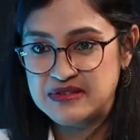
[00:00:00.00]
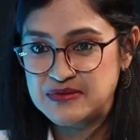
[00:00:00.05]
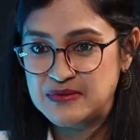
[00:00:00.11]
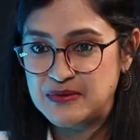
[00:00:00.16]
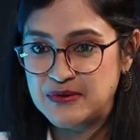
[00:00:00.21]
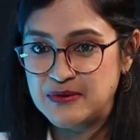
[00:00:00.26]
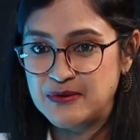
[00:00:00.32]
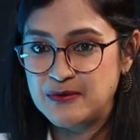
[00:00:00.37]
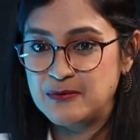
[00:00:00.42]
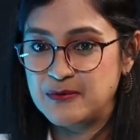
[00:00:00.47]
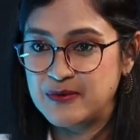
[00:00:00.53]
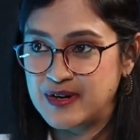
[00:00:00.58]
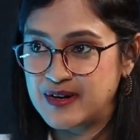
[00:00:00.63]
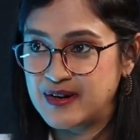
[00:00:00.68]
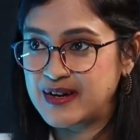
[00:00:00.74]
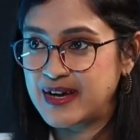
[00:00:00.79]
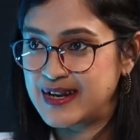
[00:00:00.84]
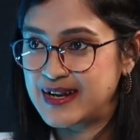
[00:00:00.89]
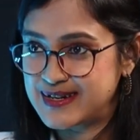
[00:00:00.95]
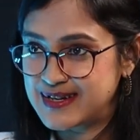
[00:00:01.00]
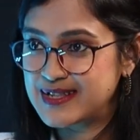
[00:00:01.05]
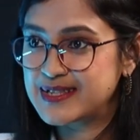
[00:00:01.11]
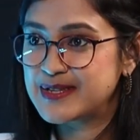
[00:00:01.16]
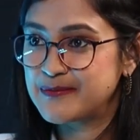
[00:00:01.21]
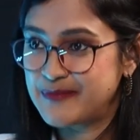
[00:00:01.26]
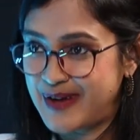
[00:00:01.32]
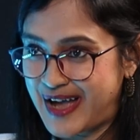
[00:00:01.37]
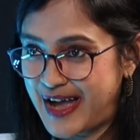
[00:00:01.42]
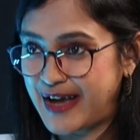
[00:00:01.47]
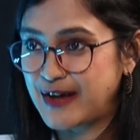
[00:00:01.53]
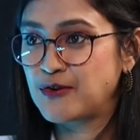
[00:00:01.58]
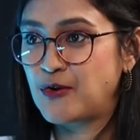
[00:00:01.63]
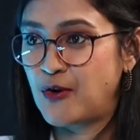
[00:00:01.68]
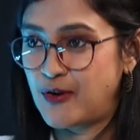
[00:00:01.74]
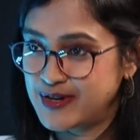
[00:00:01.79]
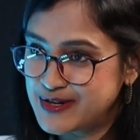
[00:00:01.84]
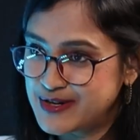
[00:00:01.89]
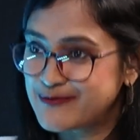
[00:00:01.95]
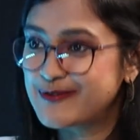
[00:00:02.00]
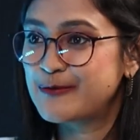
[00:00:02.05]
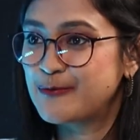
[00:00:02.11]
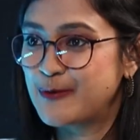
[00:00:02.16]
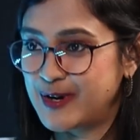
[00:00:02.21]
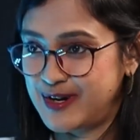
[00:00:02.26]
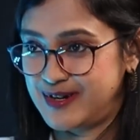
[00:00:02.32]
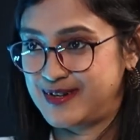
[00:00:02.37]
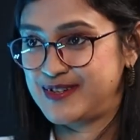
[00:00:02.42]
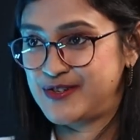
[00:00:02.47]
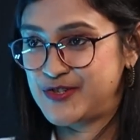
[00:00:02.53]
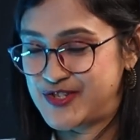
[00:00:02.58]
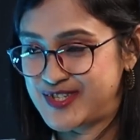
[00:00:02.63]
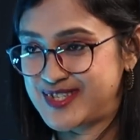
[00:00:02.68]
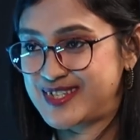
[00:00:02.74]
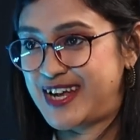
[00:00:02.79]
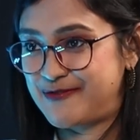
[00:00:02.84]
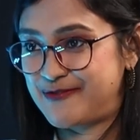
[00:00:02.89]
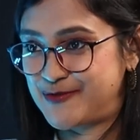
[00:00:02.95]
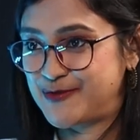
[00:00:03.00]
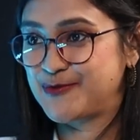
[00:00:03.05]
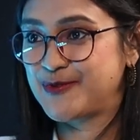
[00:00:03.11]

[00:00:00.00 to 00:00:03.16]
is going to work. And I tell them, hang on, it will work. You just have